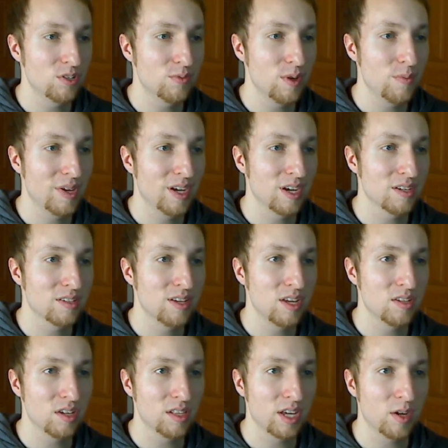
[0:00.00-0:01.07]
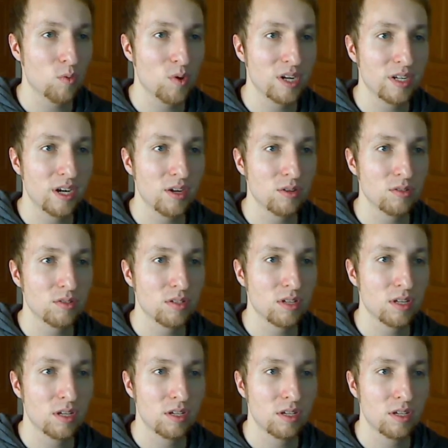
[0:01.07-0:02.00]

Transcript: me because these look like windows